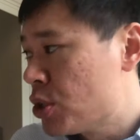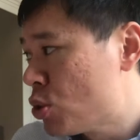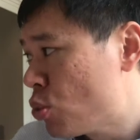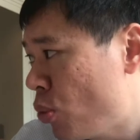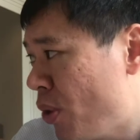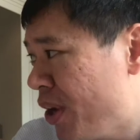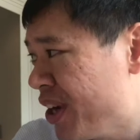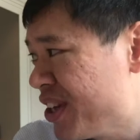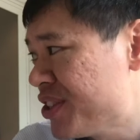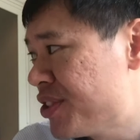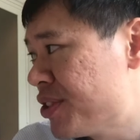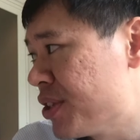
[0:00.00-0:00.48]
is
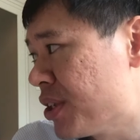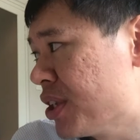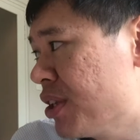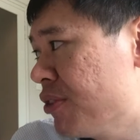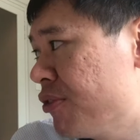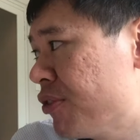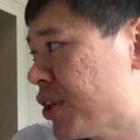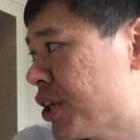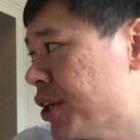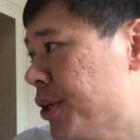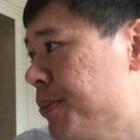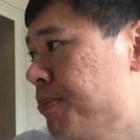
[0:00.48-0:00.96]
quite
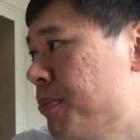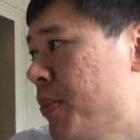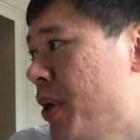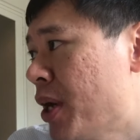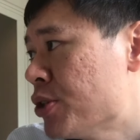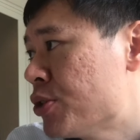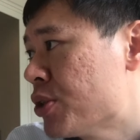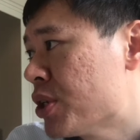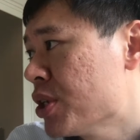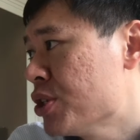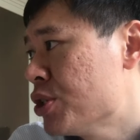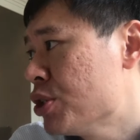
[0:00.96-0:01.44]
significant,
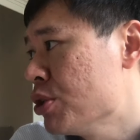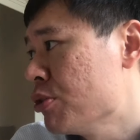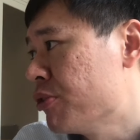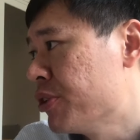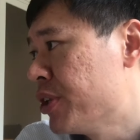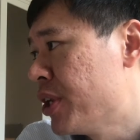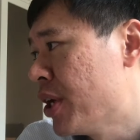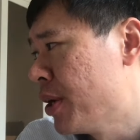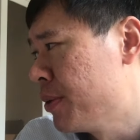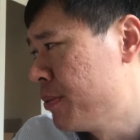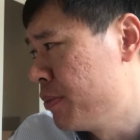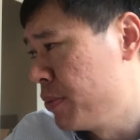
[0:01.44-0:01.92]
as you can see
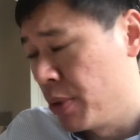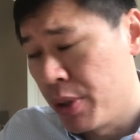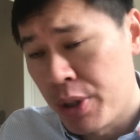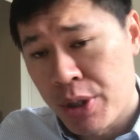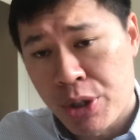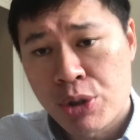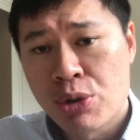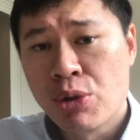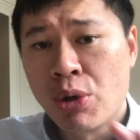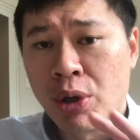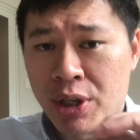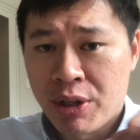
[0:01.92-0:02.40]
over there.
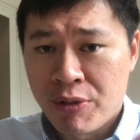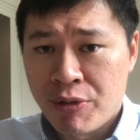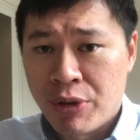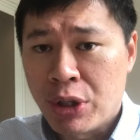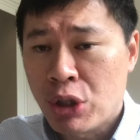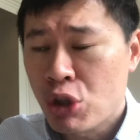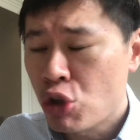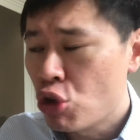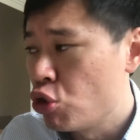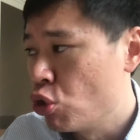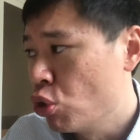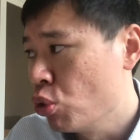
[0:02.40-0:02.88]
It's not
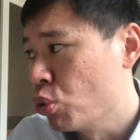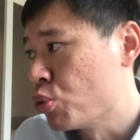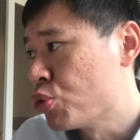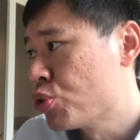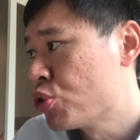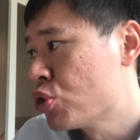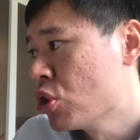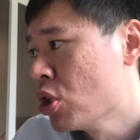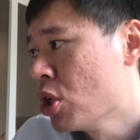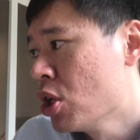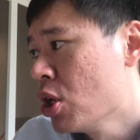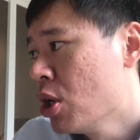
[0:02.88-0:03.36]
even
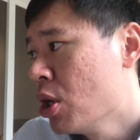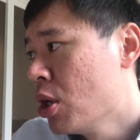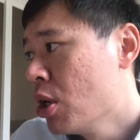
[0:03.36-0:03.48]
close.